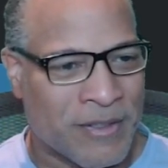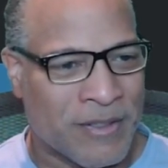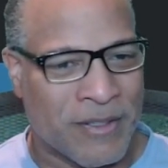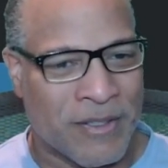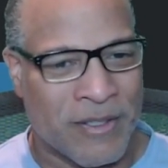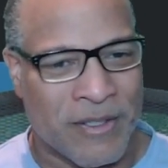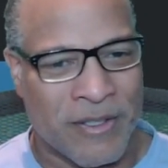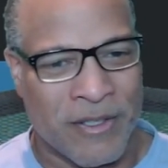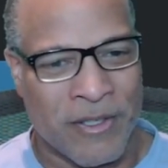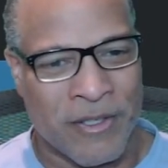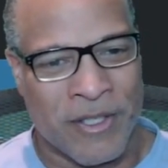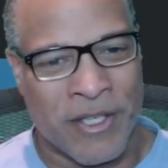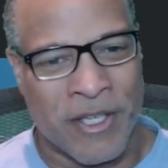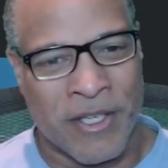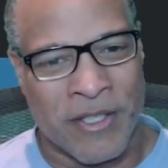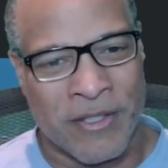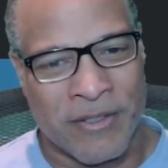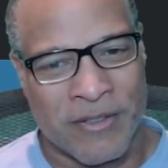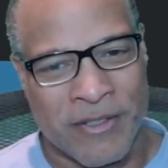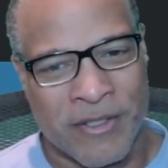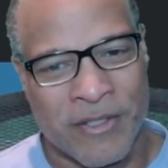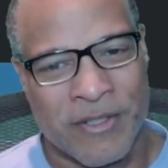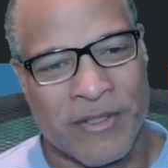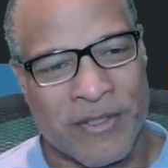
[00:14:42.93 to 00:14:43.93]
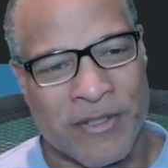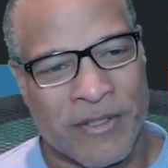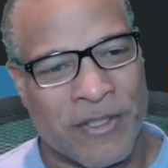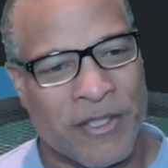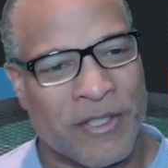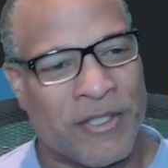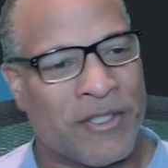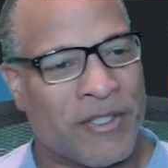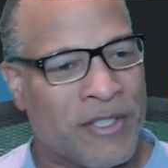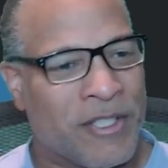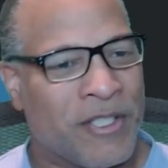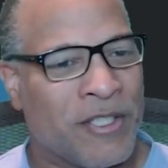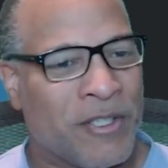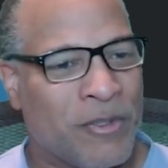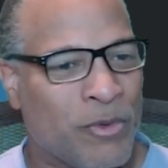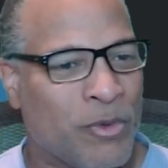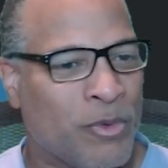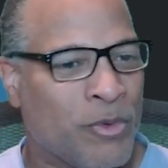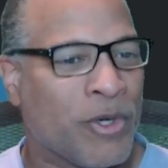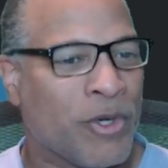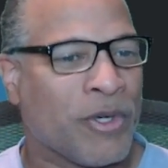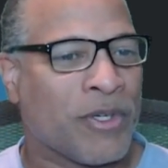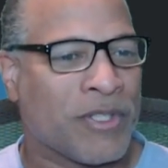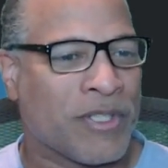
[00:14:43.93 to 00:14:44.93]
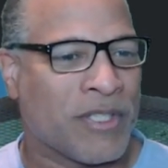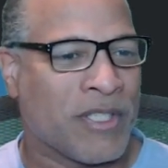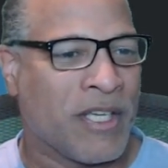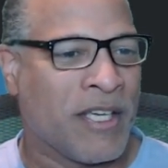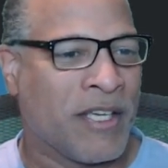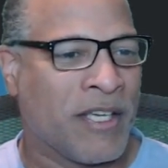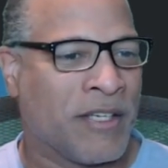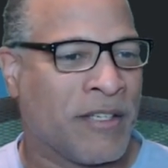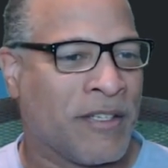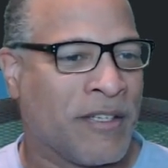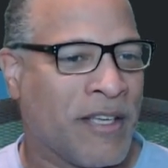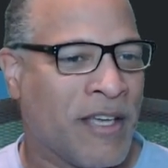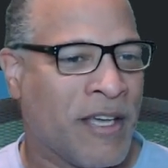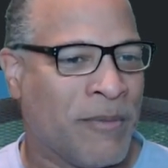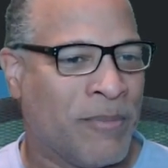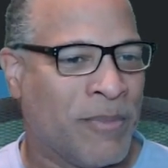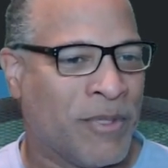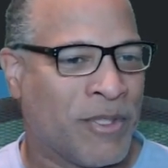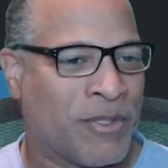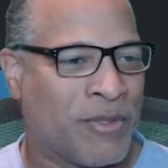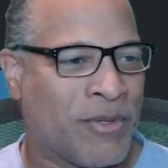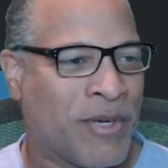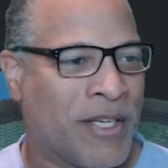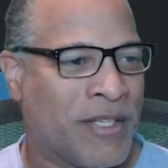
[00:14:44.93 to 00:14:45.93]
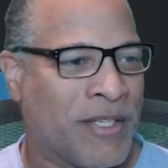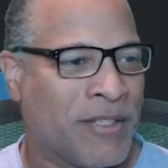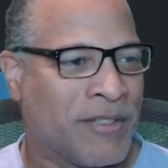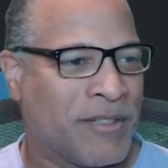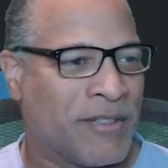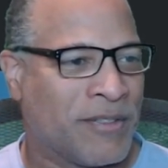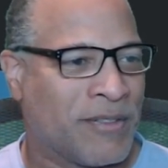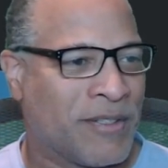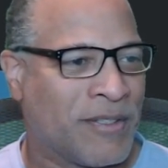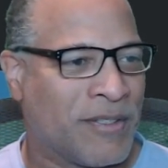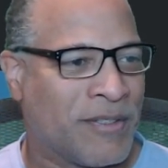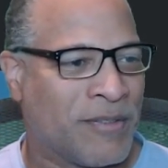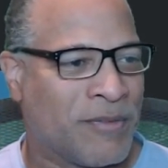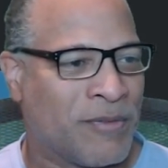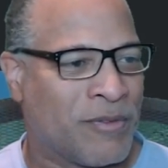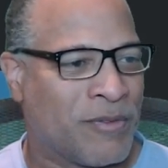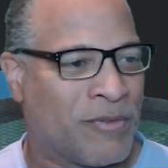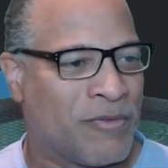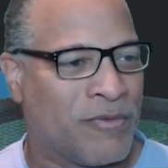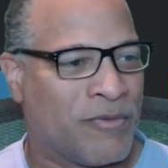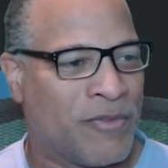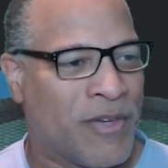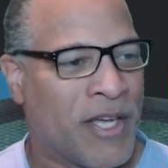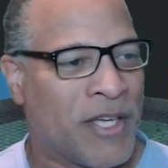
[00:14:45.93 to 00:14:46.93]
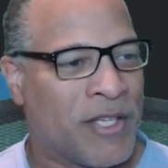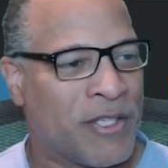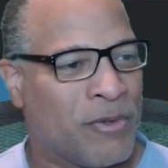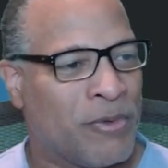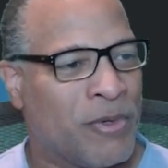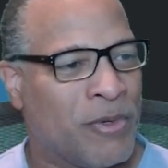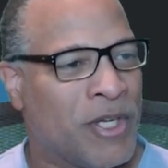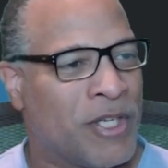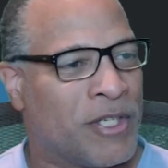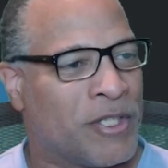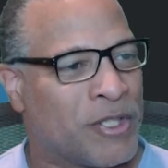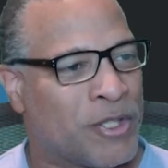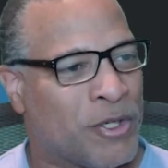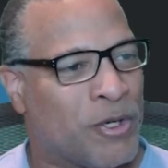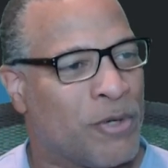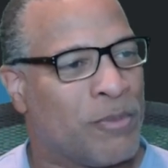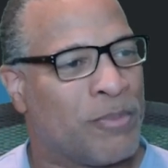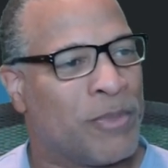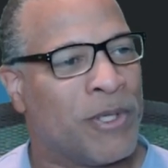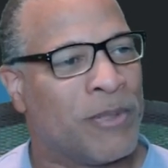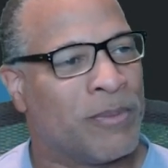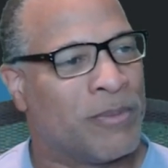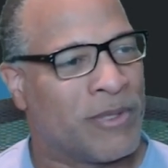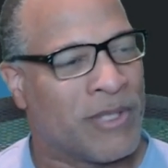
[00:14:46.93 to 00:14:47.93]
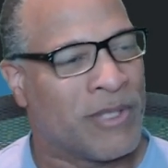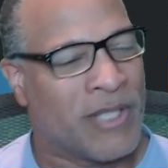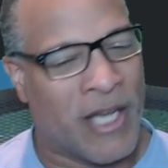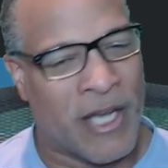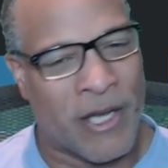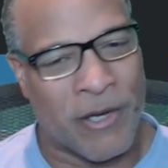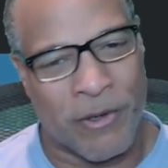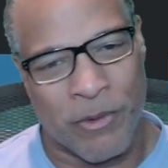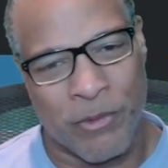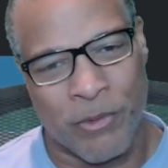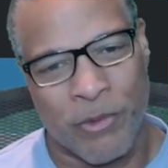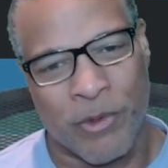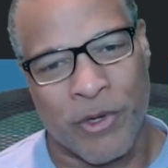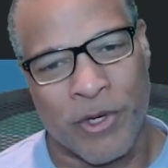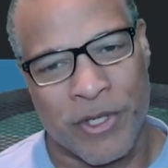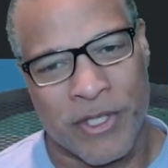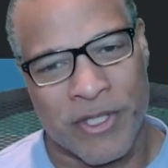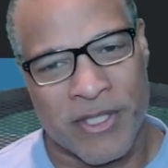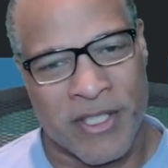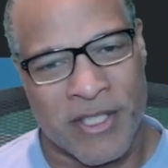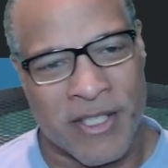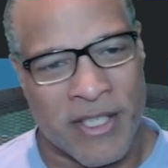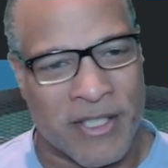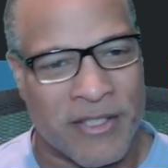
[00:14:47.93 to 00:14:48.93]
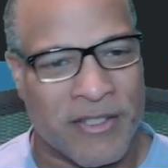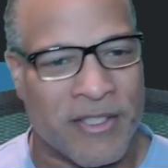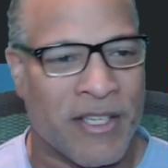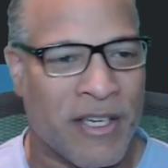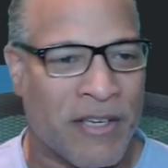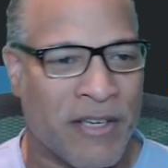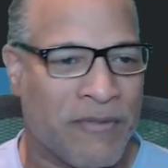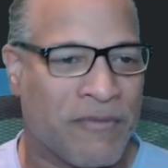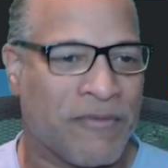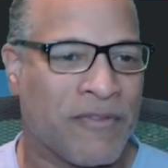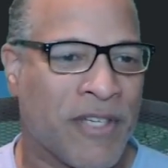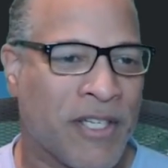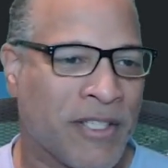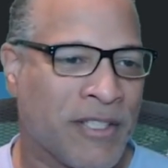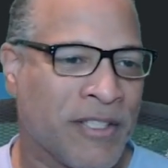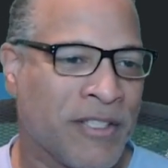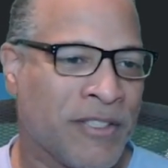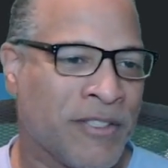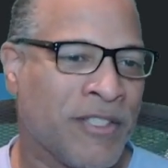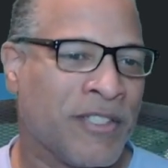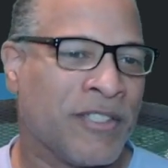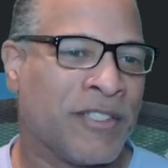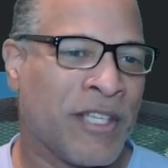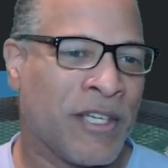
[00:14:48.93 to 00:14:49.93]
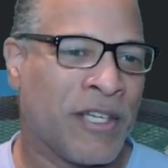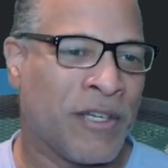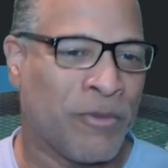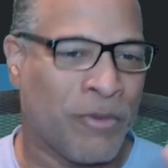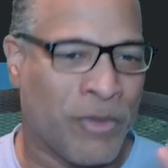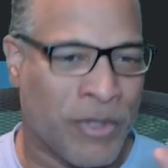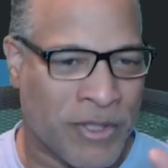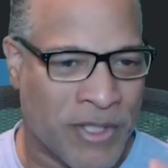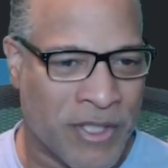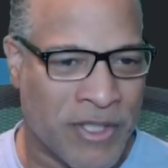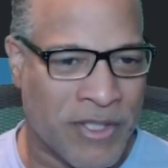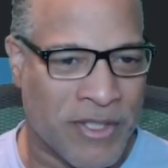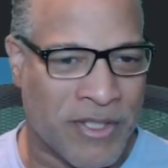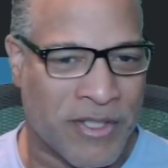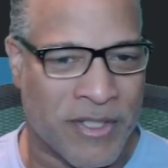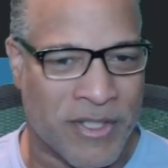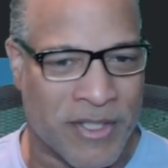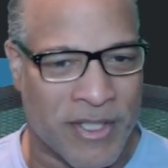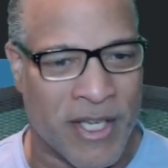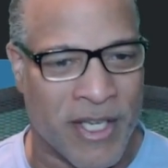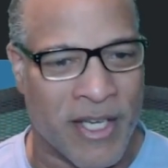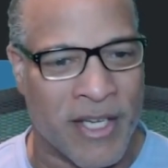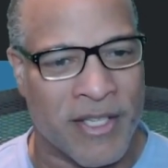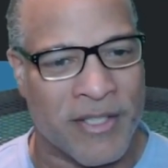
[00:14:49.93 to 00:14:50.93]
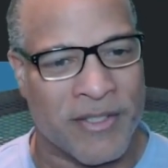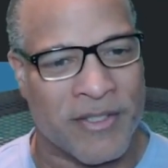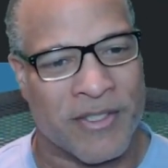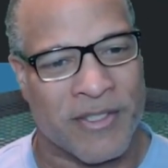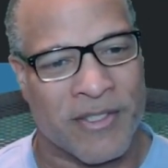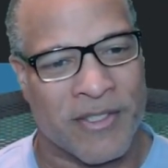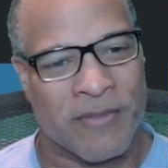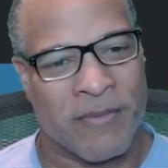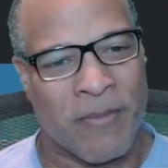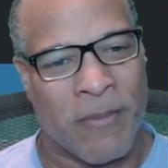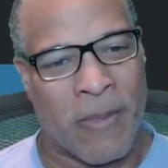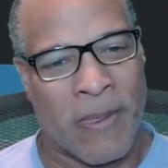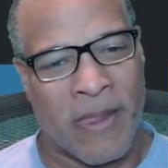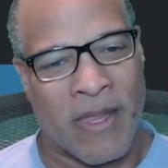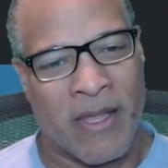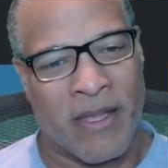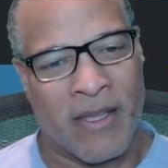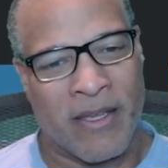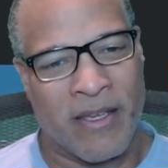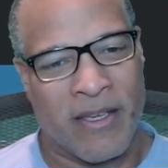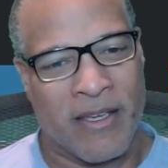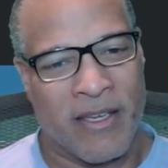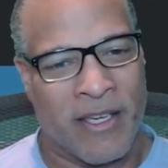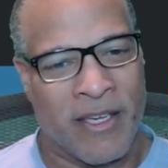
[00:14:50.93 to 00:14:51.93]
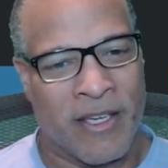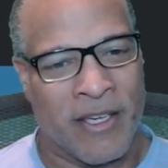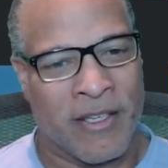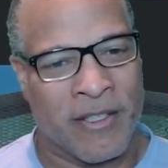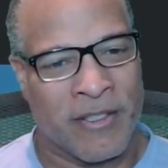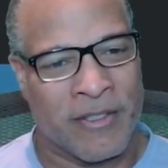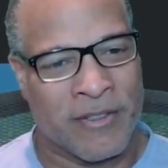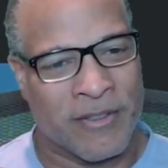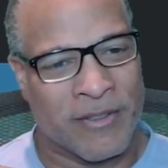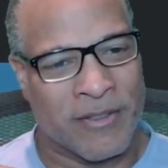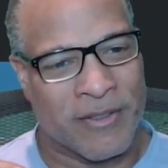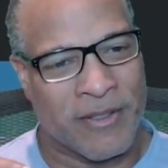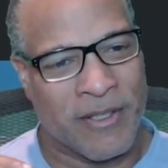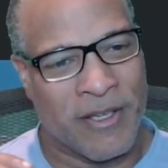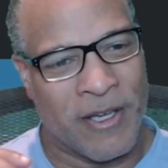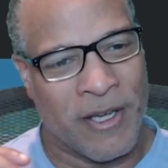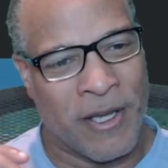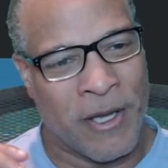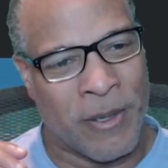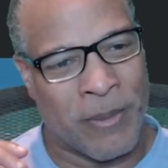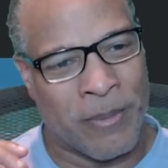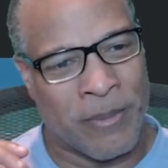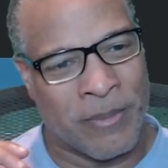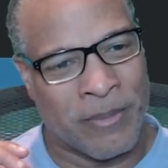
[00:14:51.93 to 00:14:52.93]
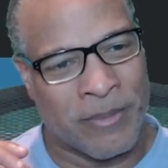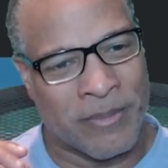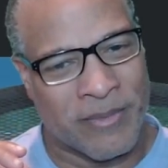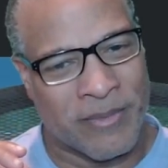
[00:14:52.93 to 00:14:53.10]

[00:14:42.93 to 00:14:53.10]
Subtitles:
okay, this thing works, and I've been trying to find a way to show people how it works, and I think I've finally done that with these stats and and